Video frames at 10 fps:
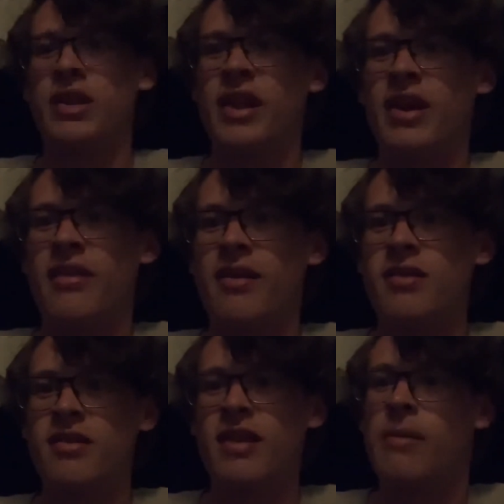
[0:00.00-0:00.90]
And like I said,
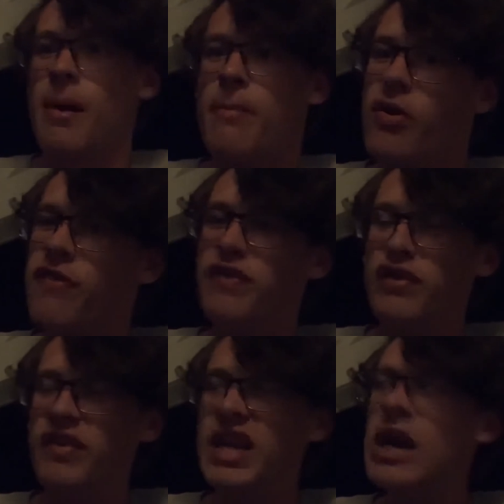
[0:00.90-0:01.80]
it's now my most
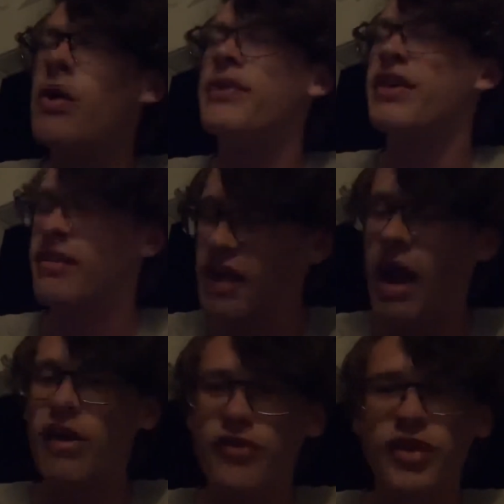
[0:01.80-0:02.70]
viewed video on the
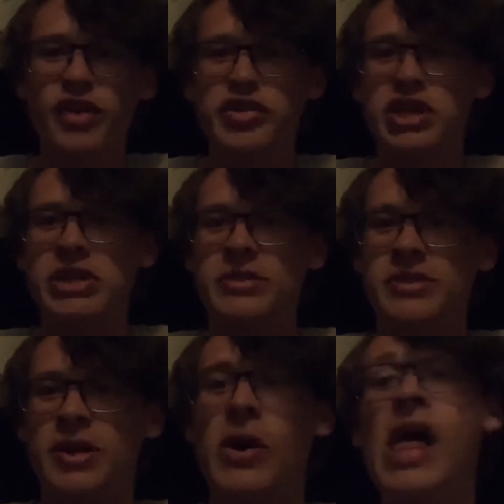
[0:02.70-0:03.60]
entire freaking channel.
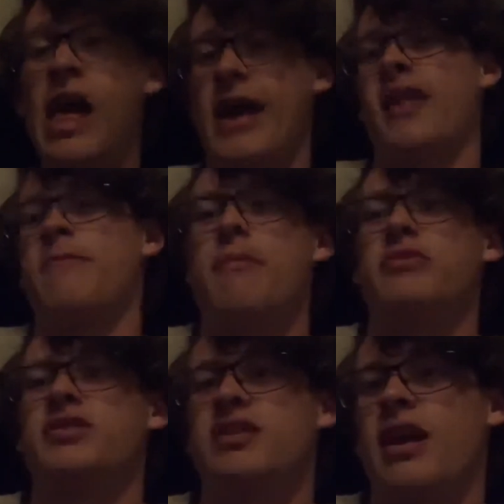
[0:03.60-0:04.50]
So I guess people
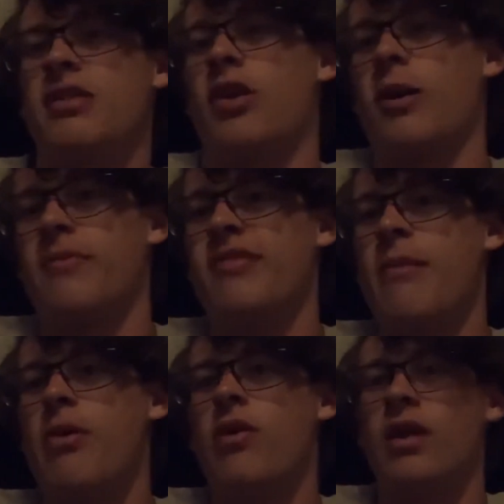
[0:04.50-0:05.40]
just like the ARMS
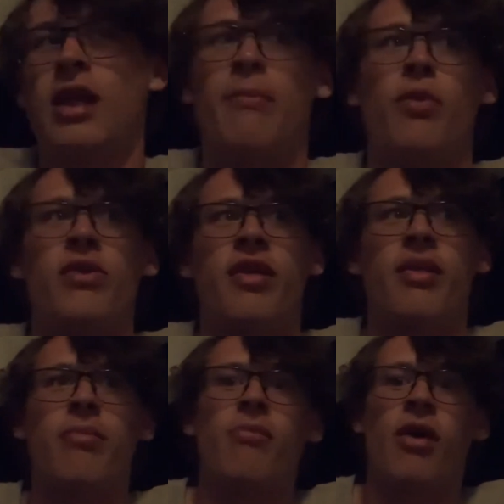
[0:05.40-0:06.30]
demo a lot more
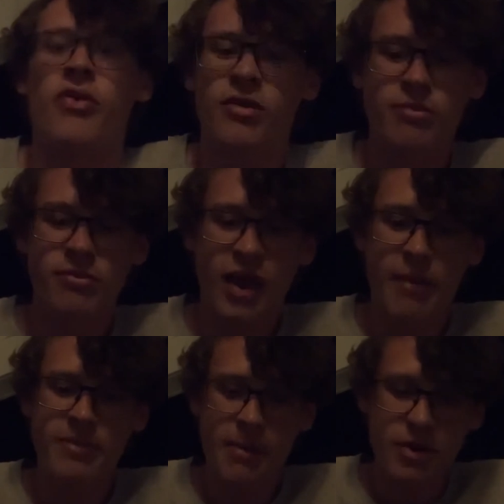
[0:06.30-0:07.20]
than other
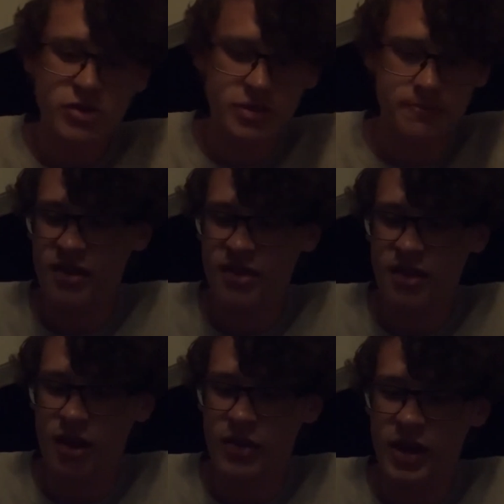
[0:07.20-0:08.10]
game demos.
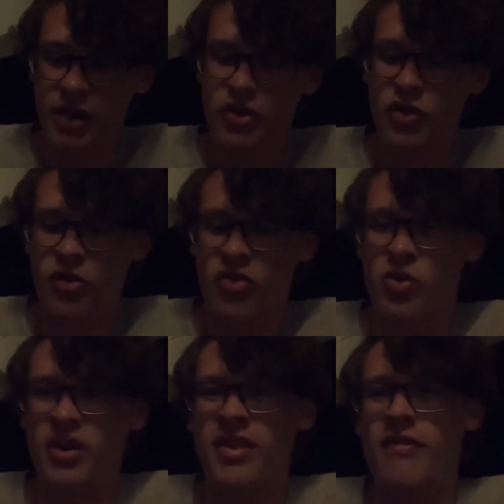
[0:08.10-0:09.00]
It's only got
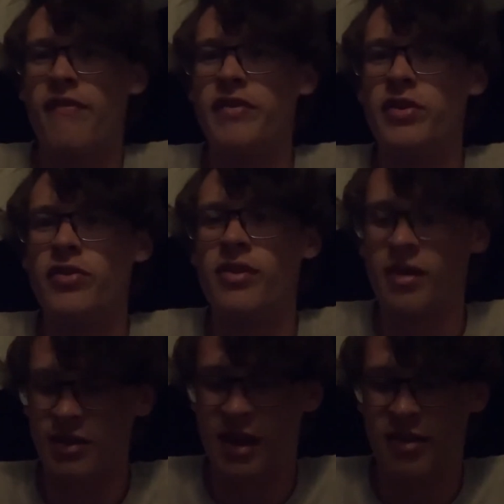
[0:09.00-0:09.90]
227 views
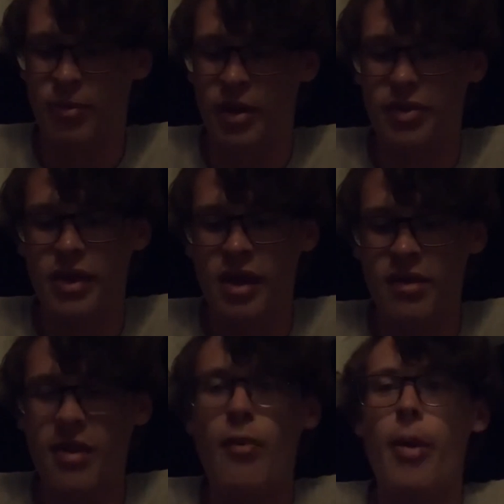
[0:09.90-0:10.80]
last month,
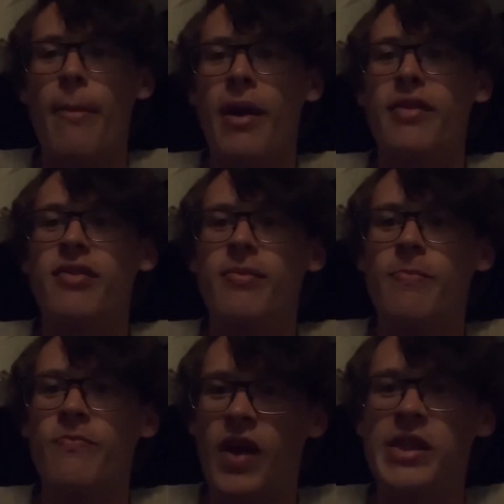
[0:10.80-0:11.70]
so that one might
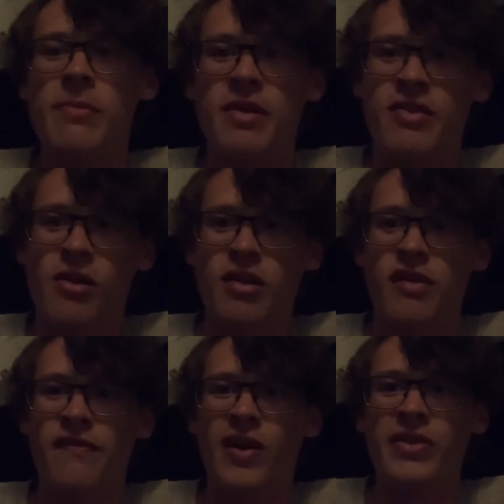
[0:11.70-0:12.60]
finally be starting
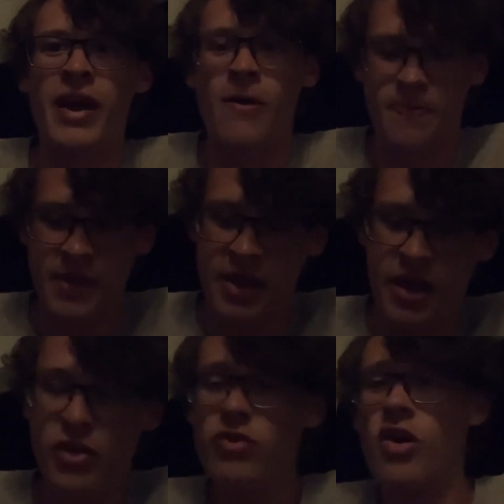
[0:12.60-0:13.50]
to fall down.
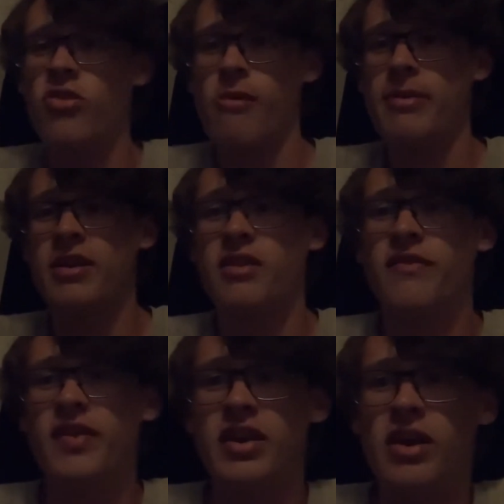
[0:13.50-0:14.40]
And who knows, maybe another
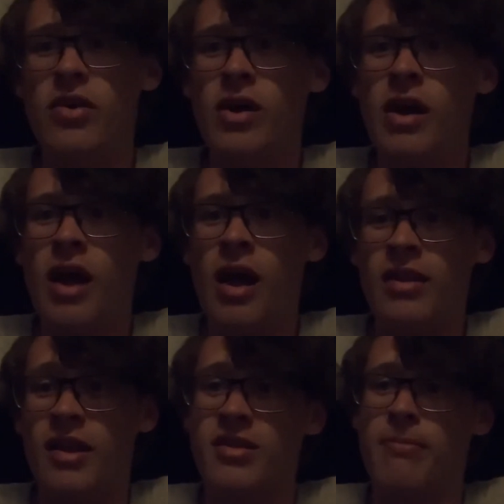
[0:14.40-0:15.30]
video
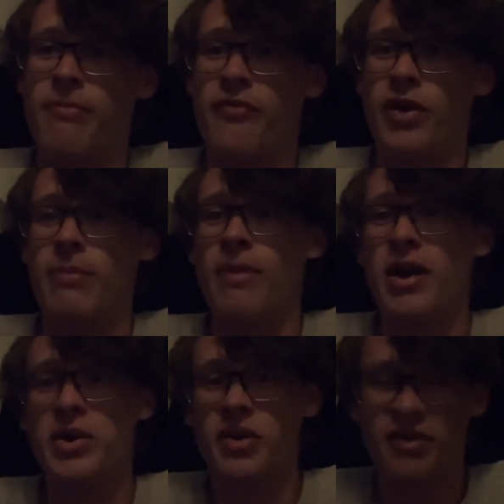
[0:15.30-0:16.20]
like the freaking
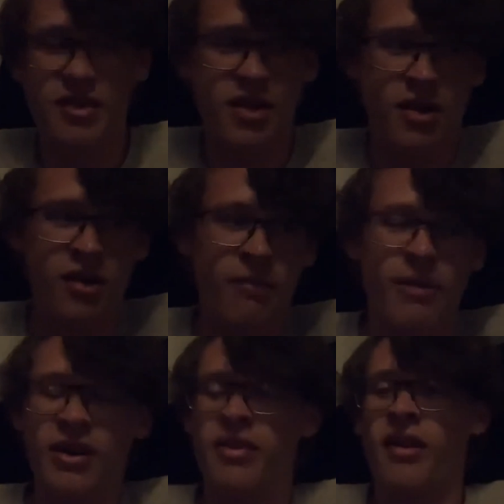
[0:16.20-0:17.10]
micro SD card
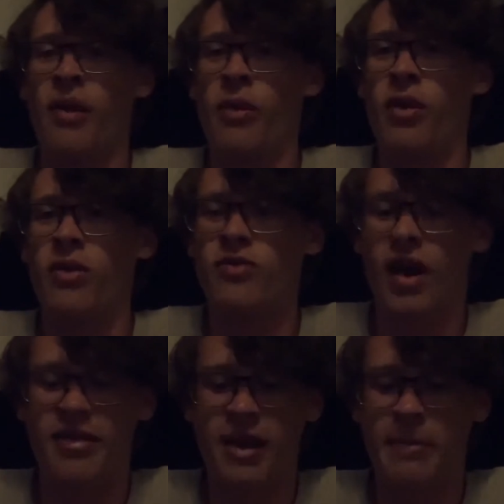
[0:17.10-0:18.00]
unboxing will
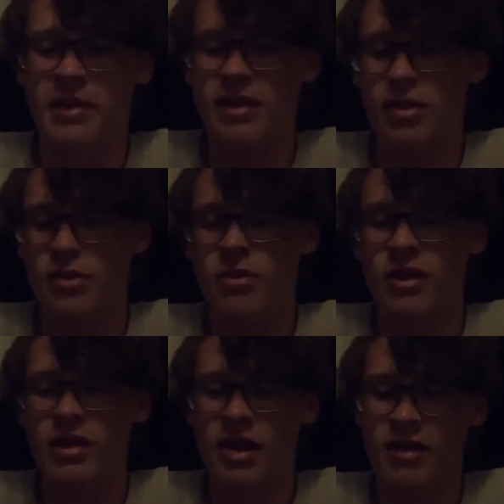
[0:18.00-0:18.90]
rise up and dethrone
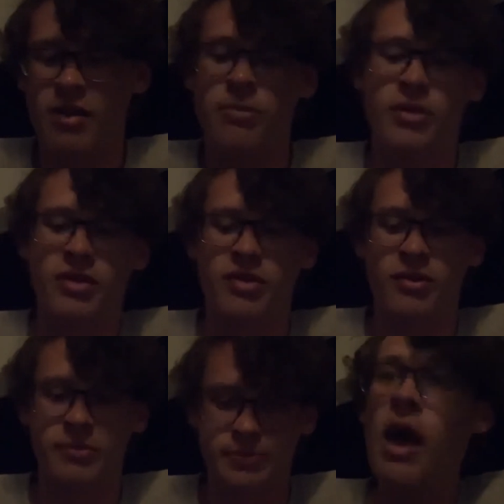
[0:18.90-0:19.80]
it at some point
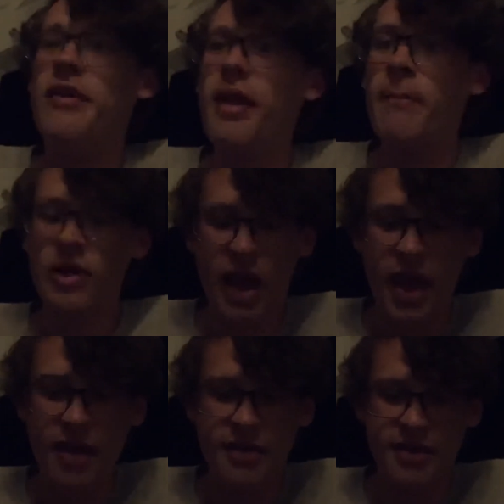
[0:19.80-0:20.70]
soon. Number
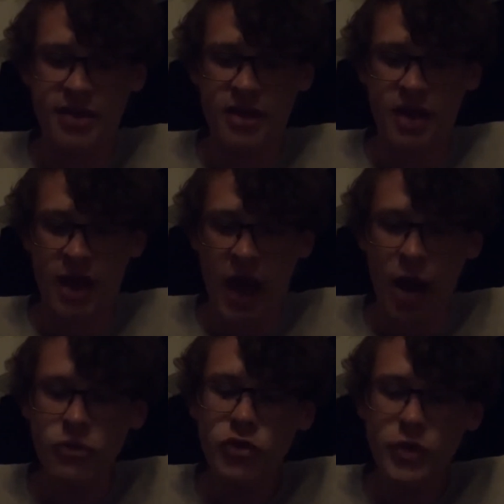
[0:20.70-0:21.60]
8,
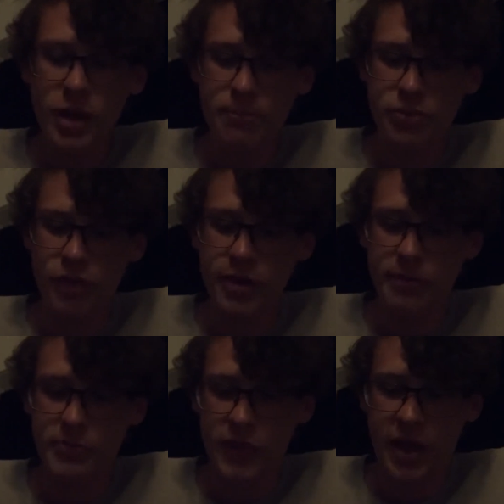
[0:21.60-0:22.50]
how to get Piranha
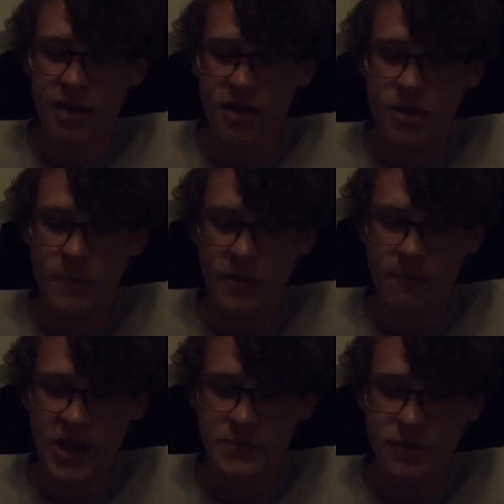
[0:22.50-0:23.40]
Plant in Super
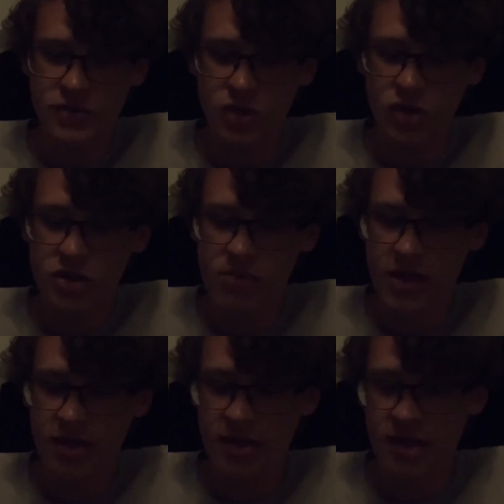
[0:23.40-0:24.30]
Smash Bros.
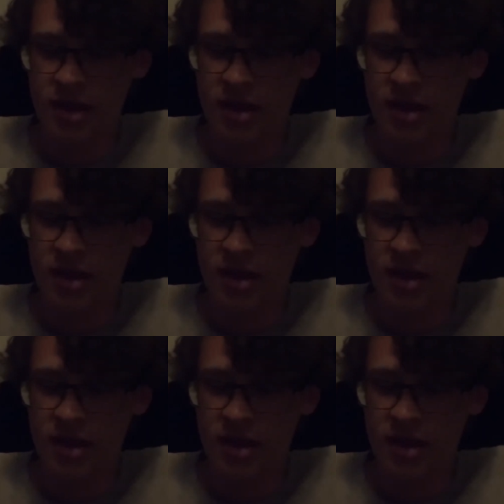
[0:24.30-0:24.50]
Ultimates.